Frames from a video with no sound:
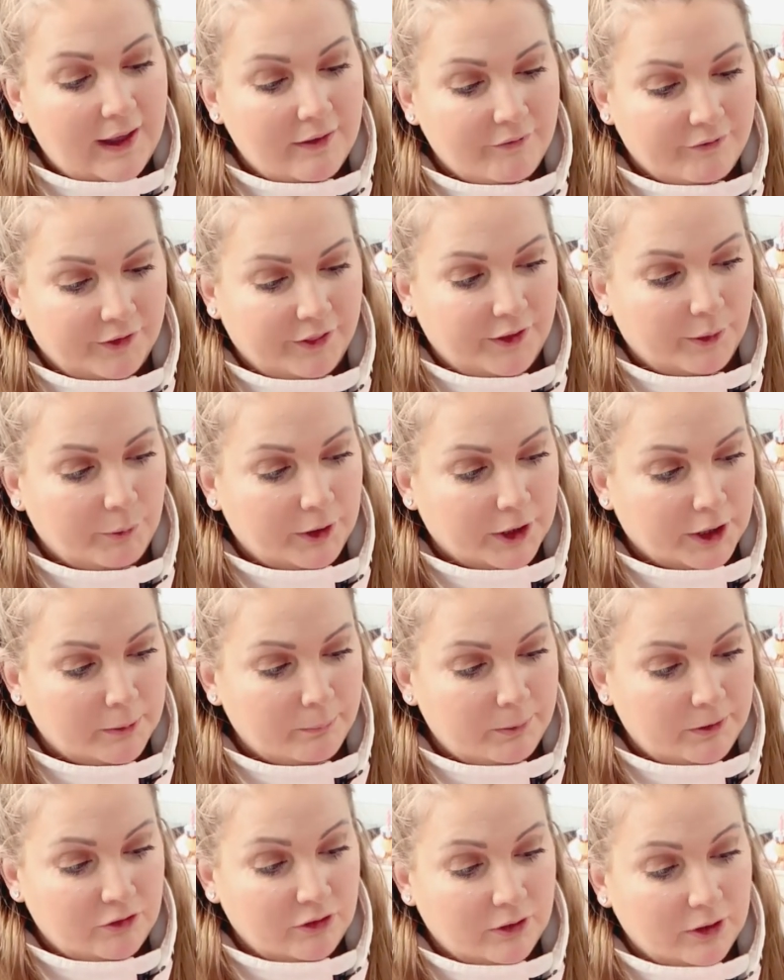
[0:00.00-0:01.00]
ever that we're going
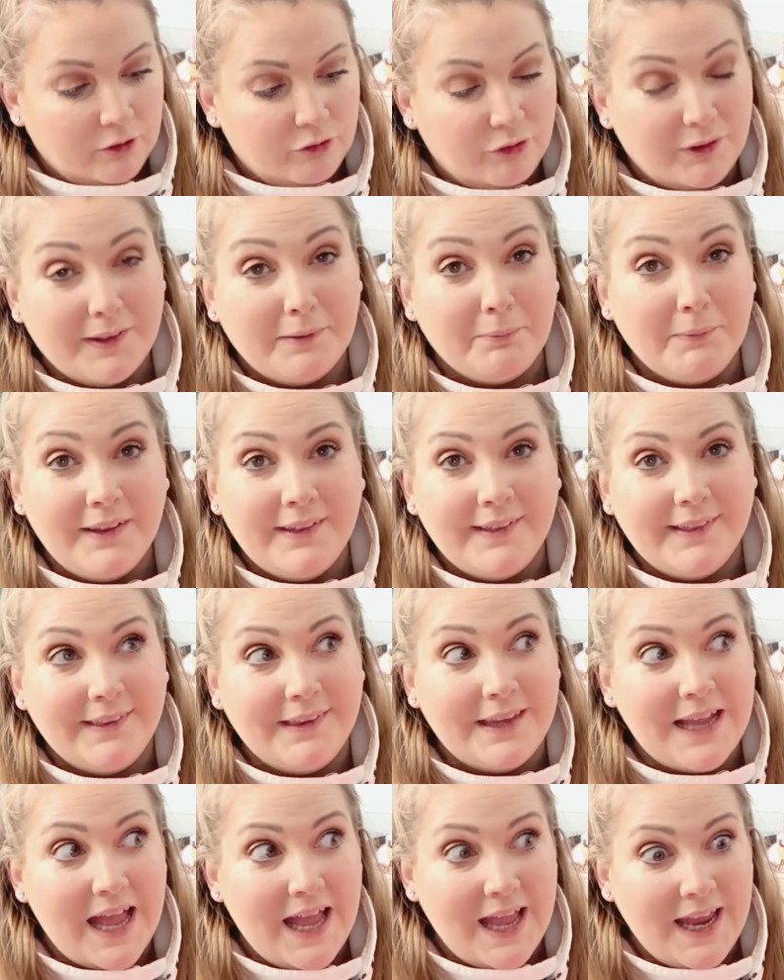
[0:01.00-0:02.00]
to be doing Christmas
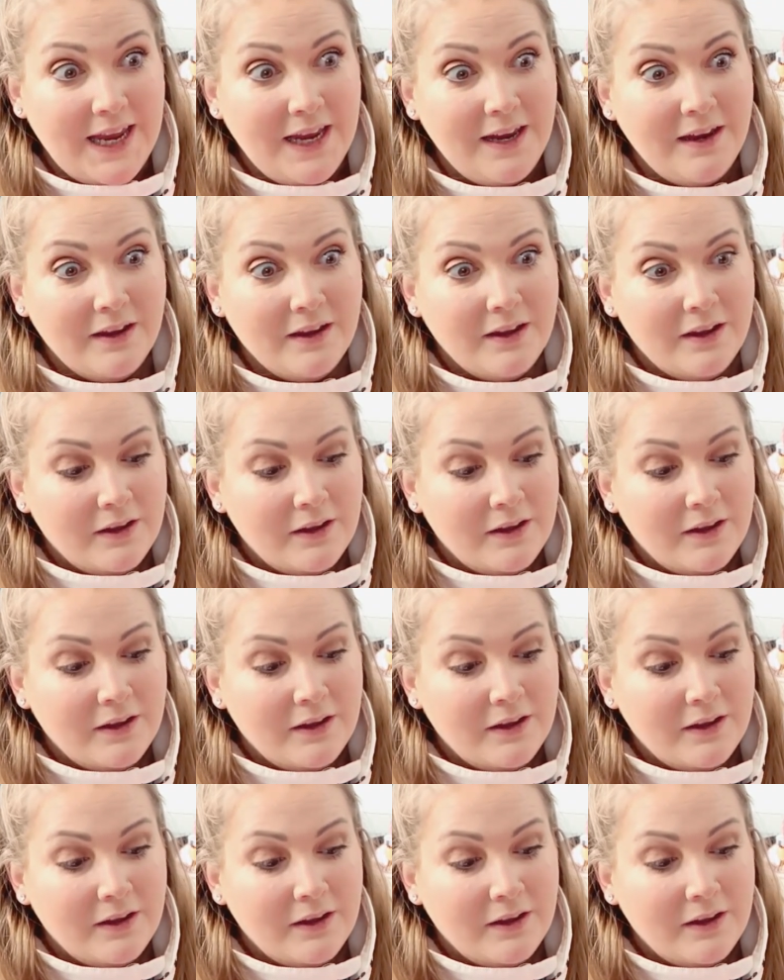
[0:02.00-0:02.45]
Day